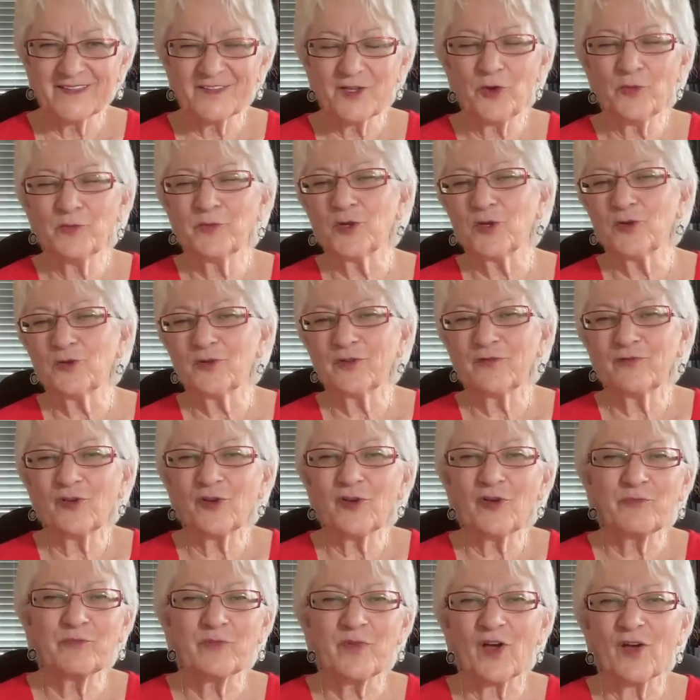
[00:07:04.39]
They're
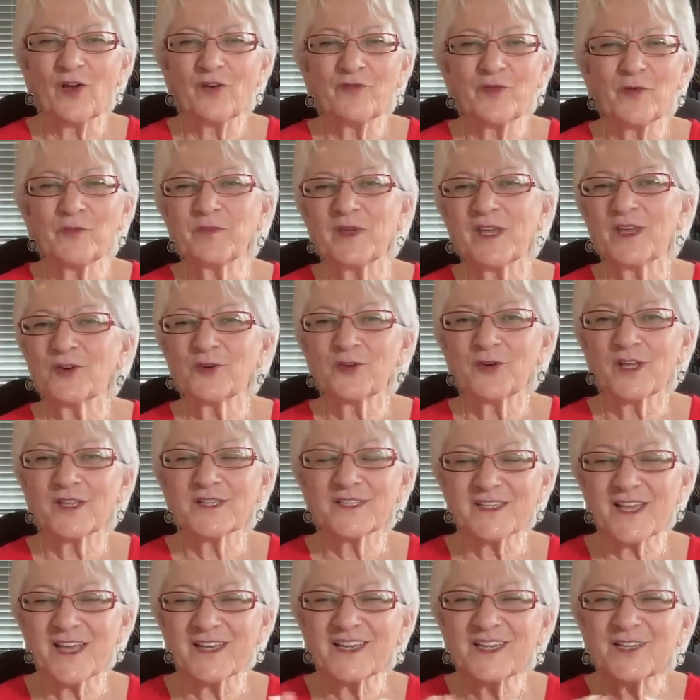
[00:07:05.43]
beautiful of
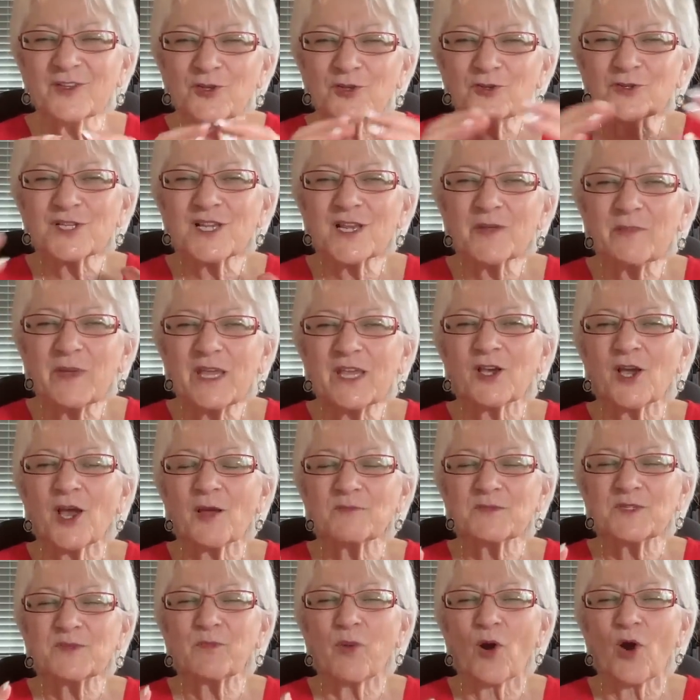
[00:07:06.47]
appearance, and it usually
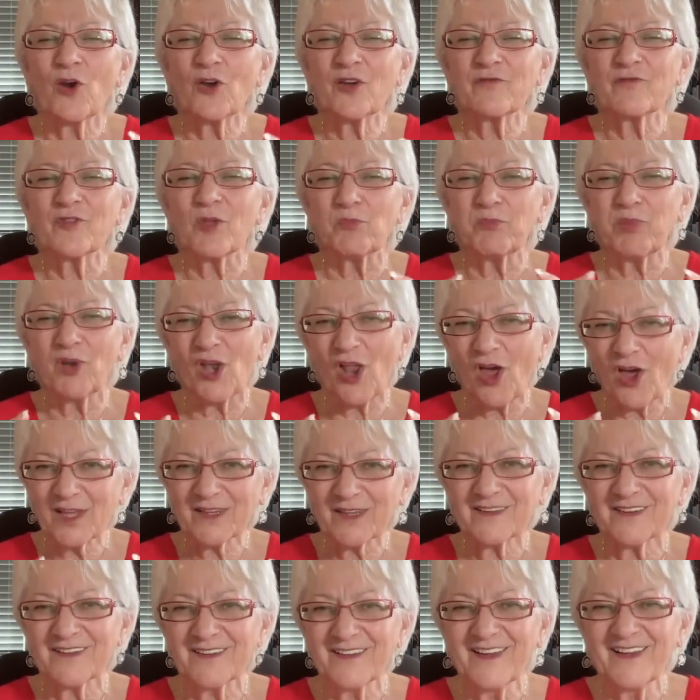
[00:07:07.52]
becomes part of the
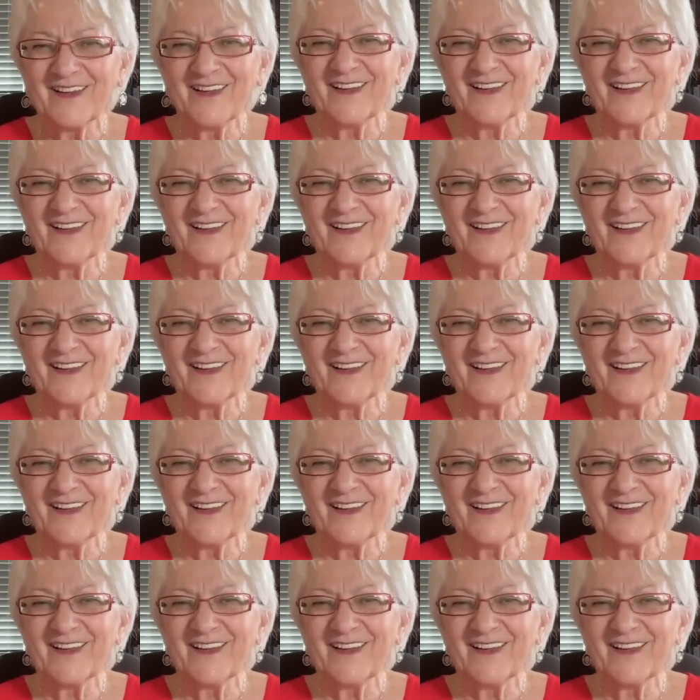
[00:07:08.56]
plot.